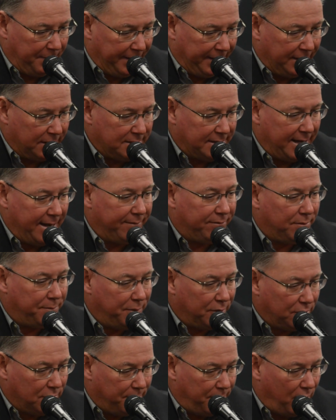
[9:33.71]
because they have to
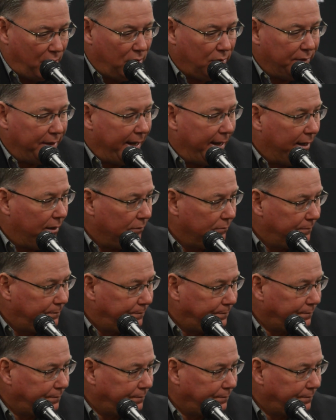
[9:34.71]
put the ball down